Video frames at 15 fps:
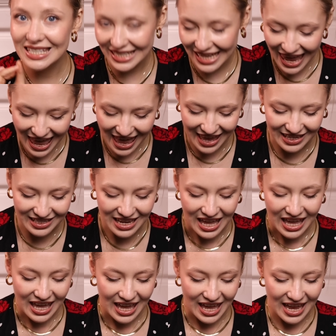10,
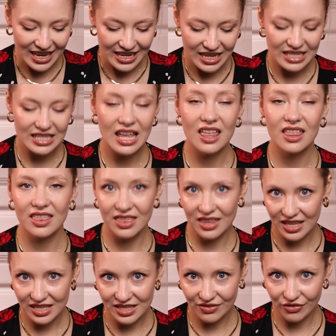it is
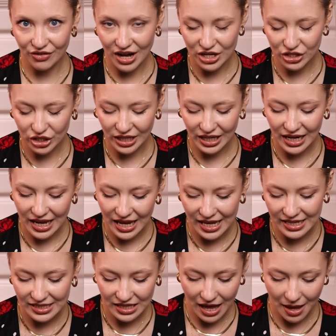this freshie.
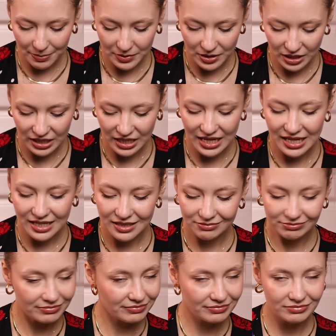It's absolutely
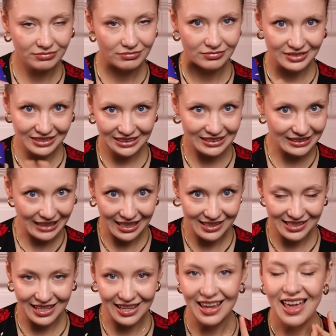
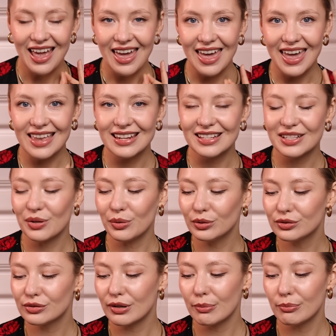sexy. It is
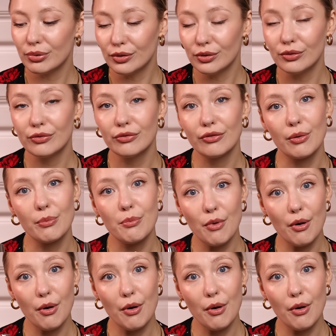Ultra Blue from